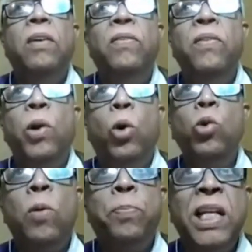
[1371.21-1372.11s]
When we
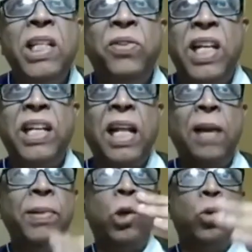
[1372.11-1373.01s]
go to a place, we say, tell
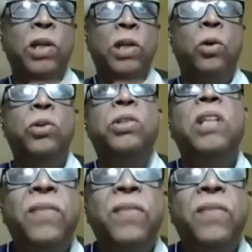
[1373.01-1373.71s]
me the do's and don'ts.